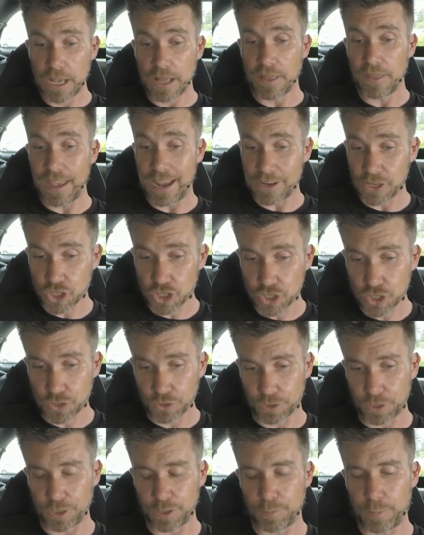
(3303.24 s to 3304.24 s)
that
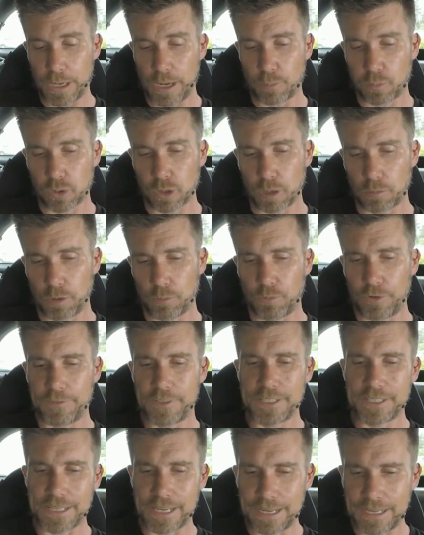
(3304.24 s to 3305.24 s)
shouldn't be a problem. We've
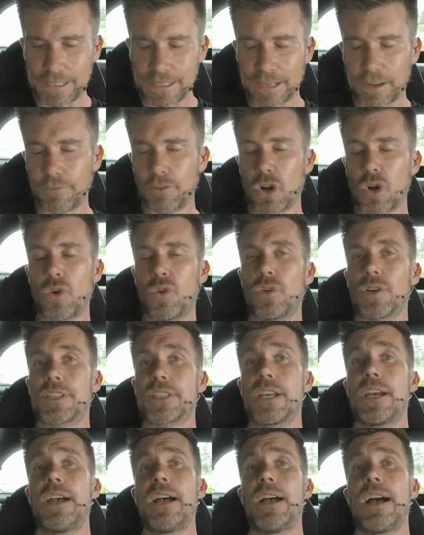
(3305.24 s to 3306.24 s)
seen, of
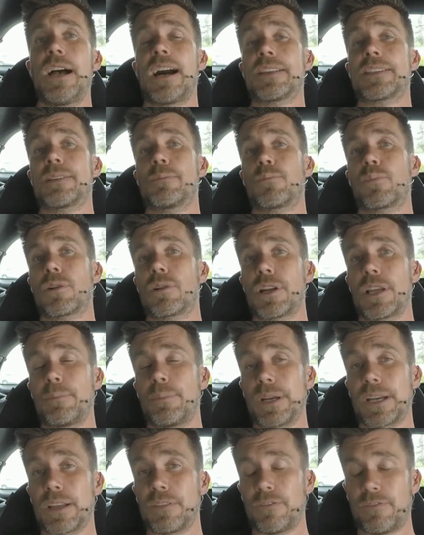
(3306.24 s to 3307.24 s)
course, uh, some pretty
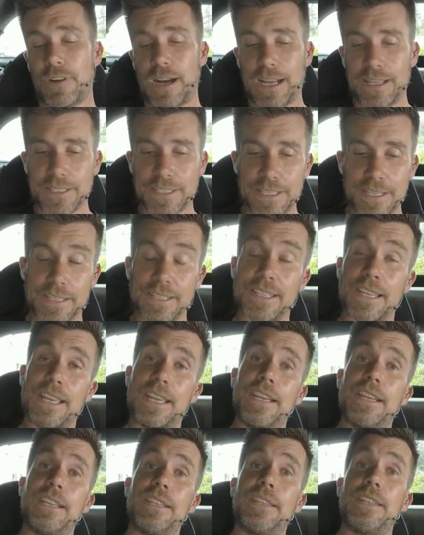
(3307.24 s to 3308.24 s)
big advances
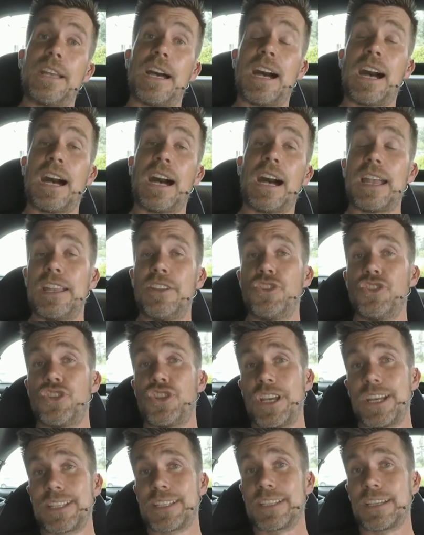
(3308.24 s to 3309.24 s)
in In, uh,
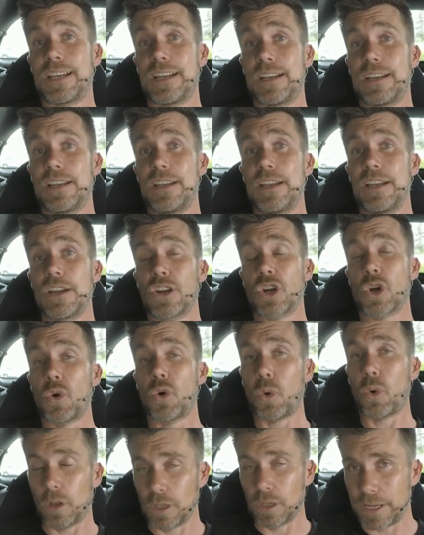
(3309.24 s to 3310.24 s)
injector
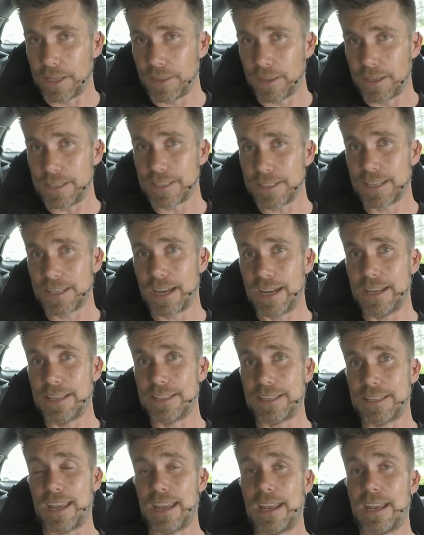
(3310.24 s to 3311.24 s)
quality these
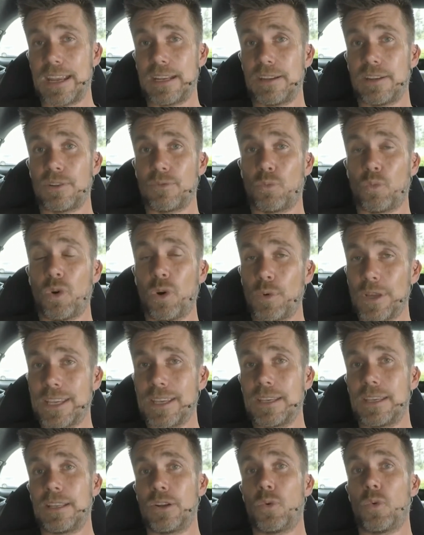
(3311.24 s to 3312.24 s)
days, and what we
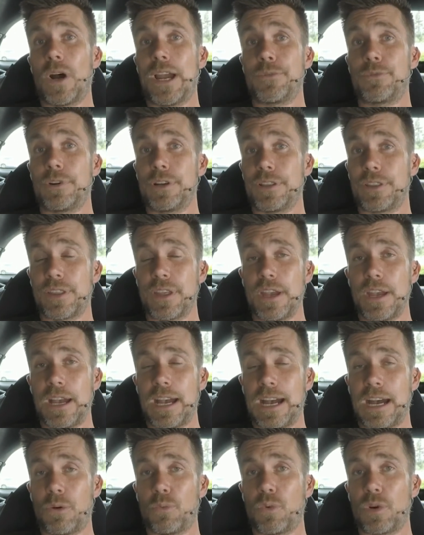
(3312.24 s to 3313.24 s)
can get away with
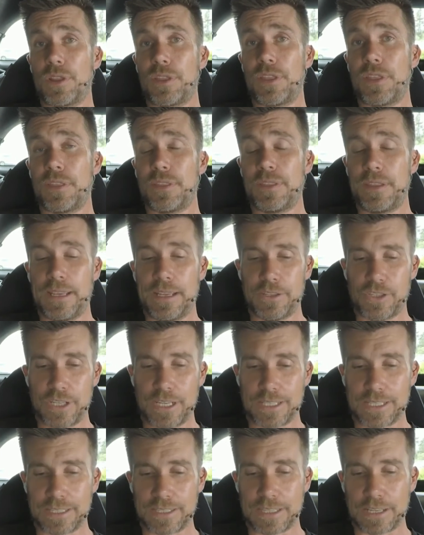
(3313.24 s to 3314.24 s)
uh, with the
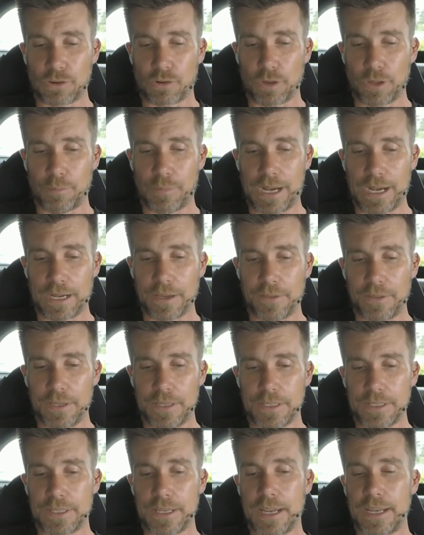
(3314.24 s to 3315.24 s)
injectors that are on the market
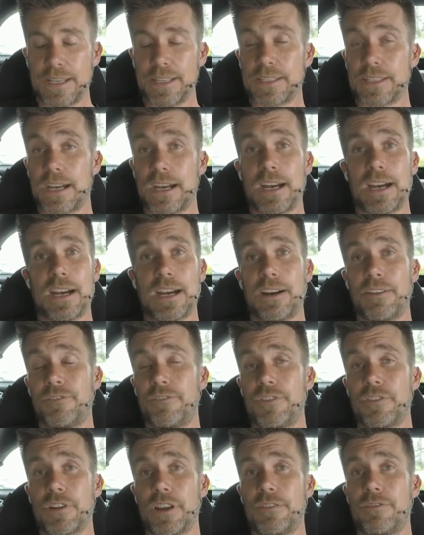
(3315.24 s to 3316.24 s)
these days are
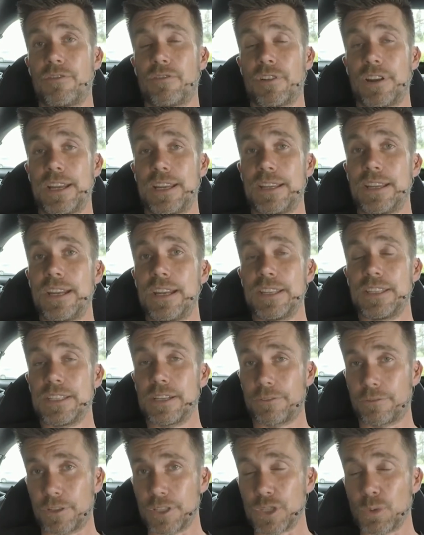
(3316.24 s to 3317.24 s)
very, very
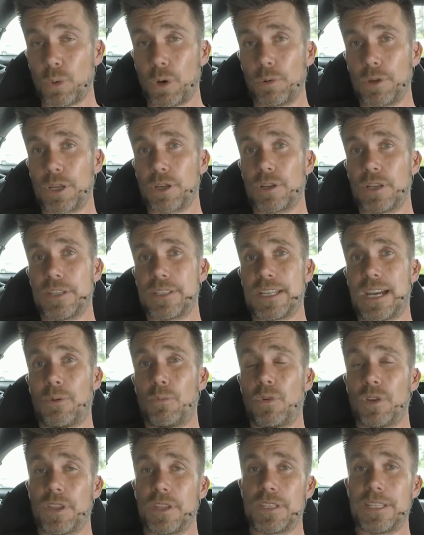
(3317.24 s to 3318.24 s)
different to what we could have done
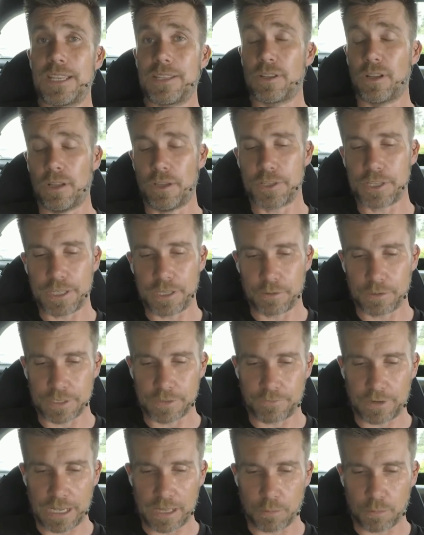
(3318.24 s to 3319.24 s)
with the technology that was
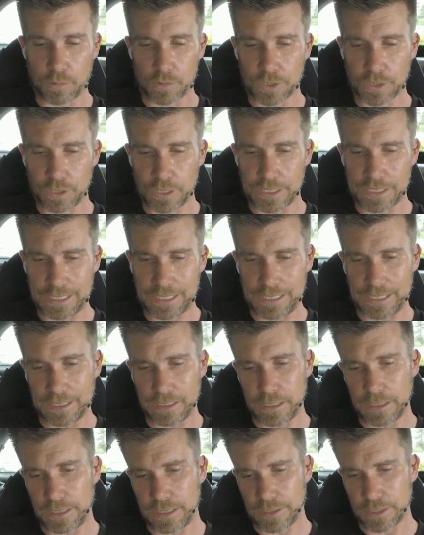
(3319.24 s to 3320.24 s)
available sort of ten
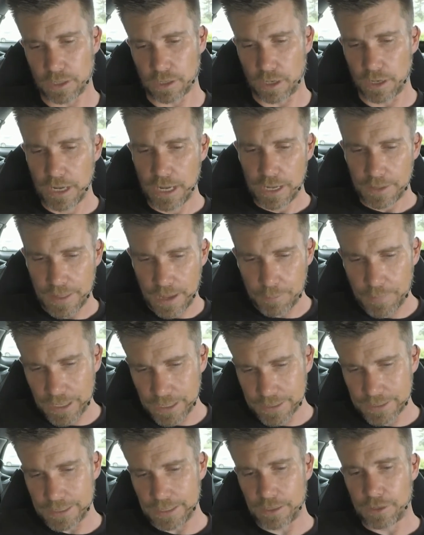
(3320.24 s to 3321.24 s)
years ago. That
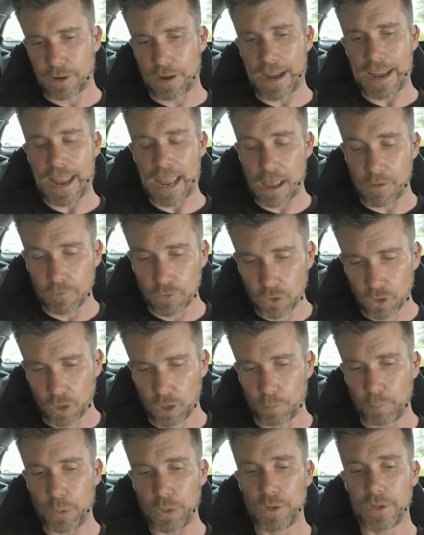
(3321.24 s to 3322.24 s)
being said, I have
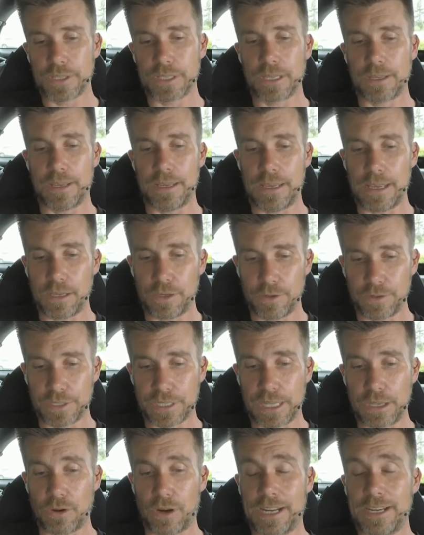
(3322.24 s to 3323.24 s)
not personally yet used
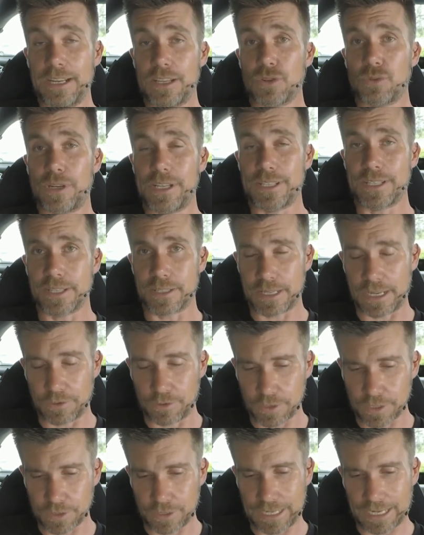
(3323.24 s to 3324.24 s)
the I D twenty-six
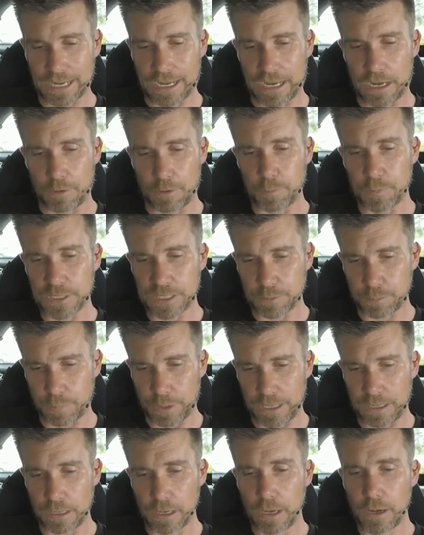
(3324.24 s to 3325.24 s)
hundred, so I can't
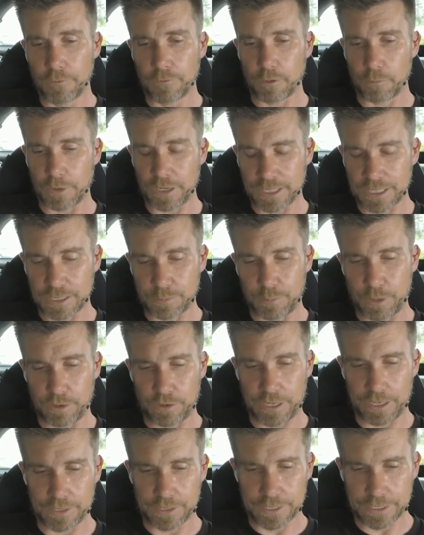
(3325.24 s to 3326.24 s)
speak from
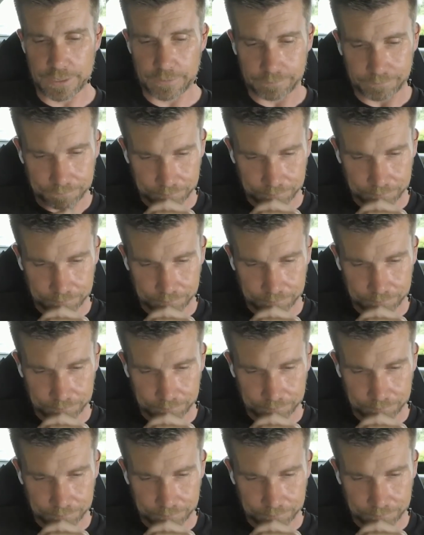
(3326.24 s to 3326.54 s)
experience.